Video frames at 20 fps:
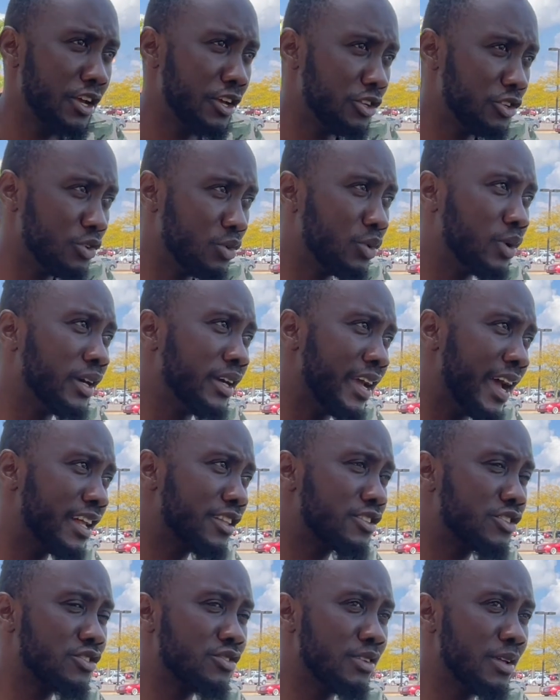you get
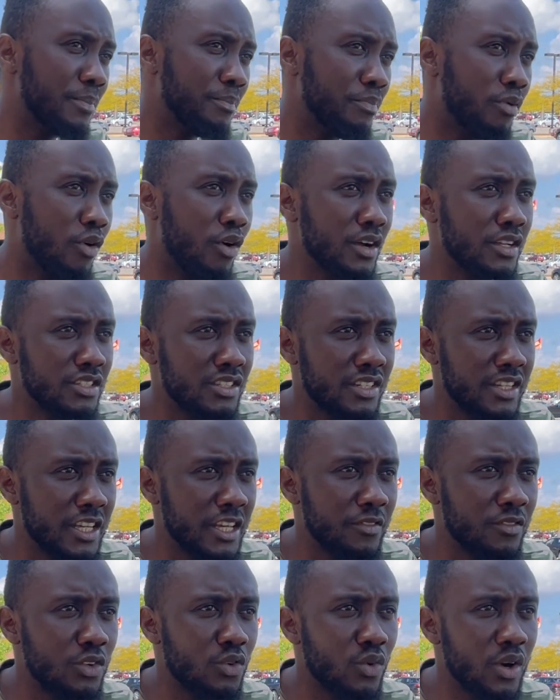to the point in the
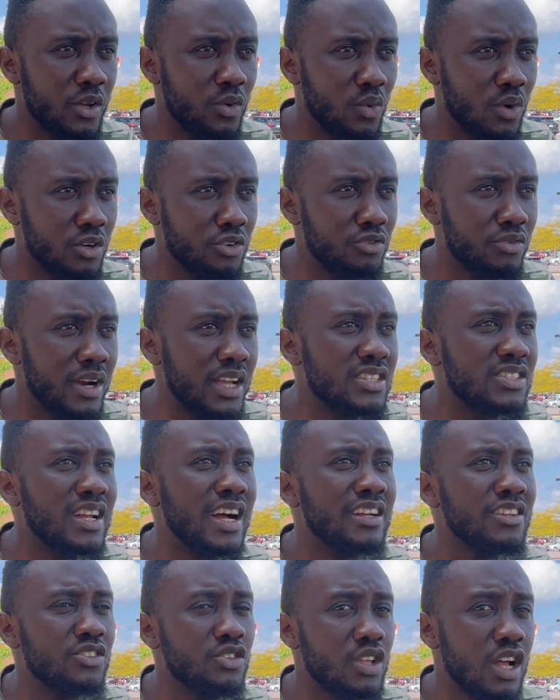evening where you want to rest
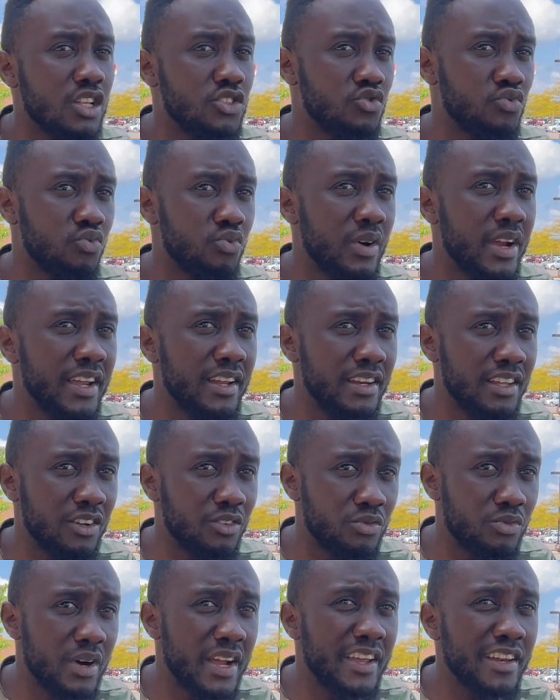and it starts
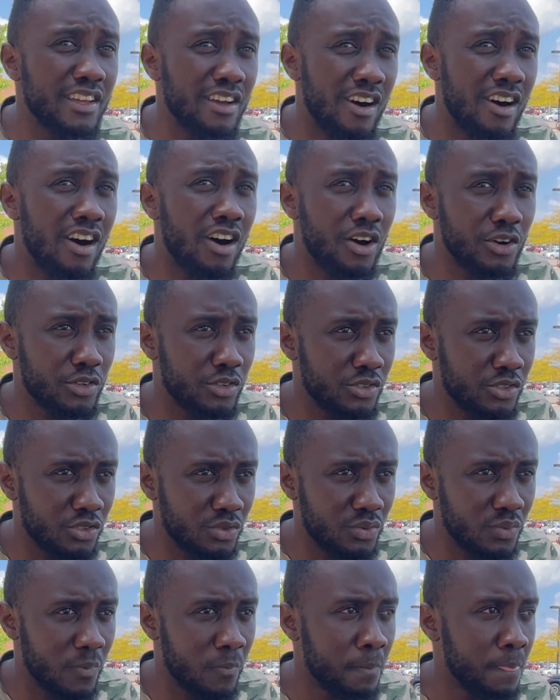raining hard on you.